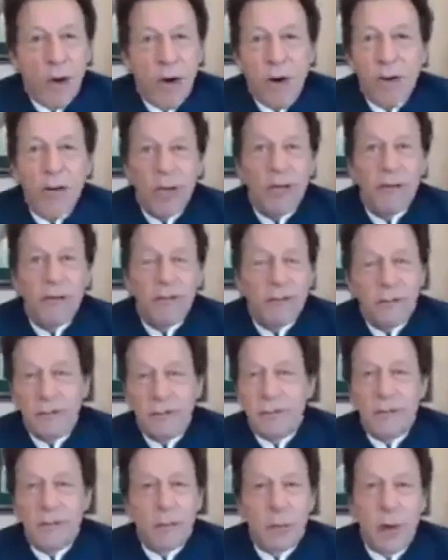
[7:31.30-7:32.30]
all
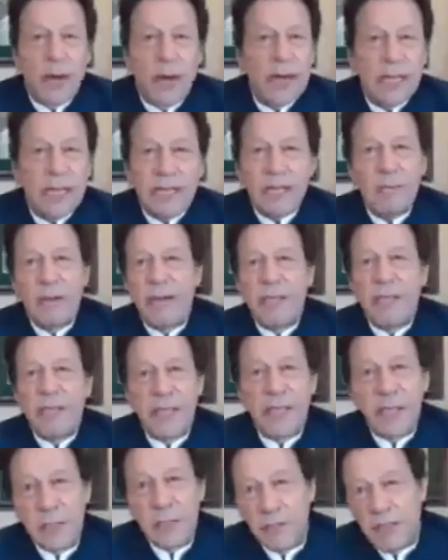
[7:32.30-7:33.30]
worries
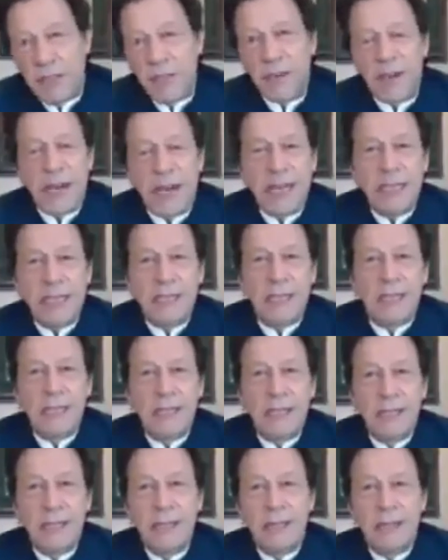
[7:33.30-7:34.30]
about human
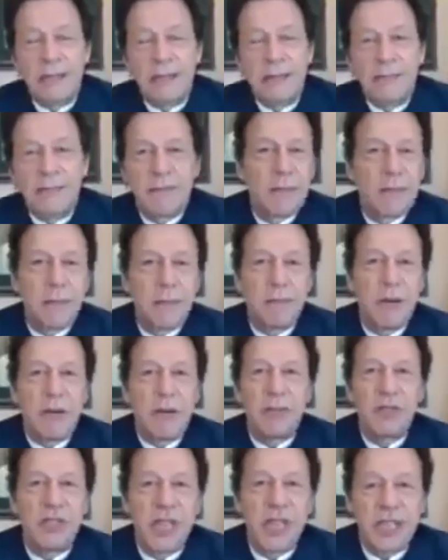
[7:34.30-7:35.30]
rights,
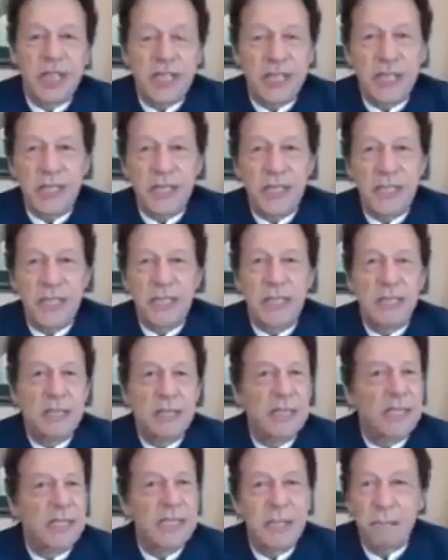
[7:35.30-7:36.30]
about justice,
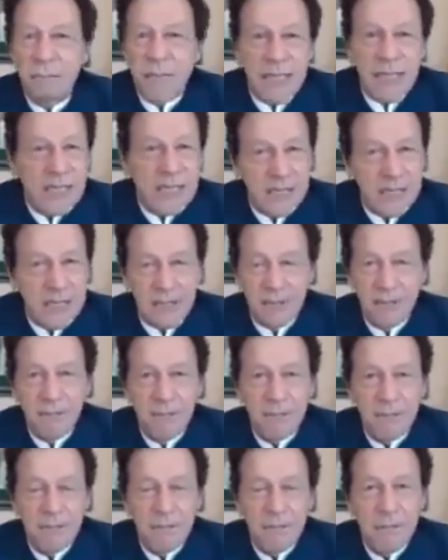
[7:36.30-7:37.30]
disappeared.
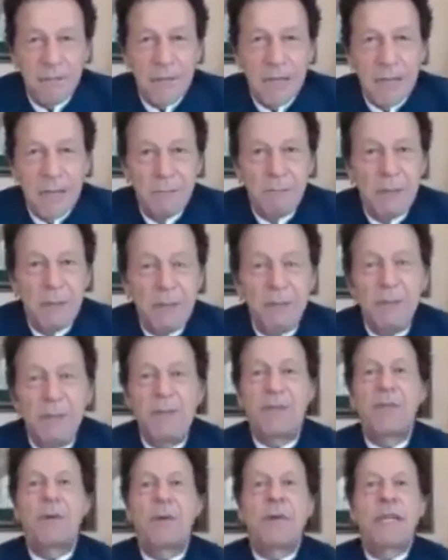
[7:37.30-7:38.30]

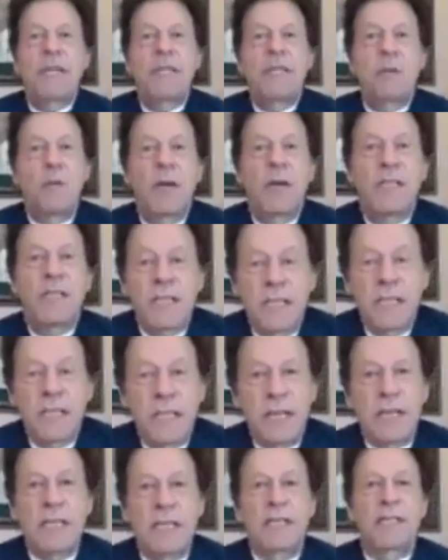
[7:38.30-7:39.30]
People in the
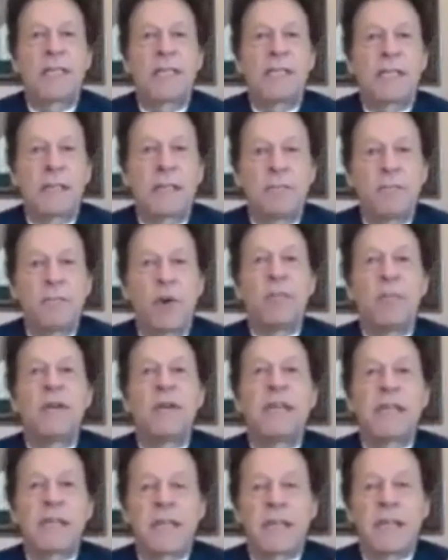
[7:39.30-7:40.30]
Western countries, the
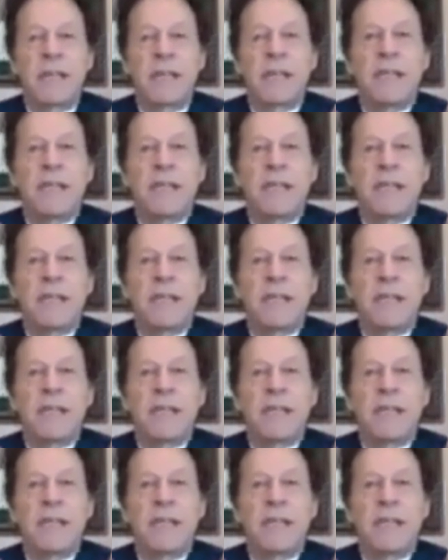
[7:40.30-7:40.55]
moment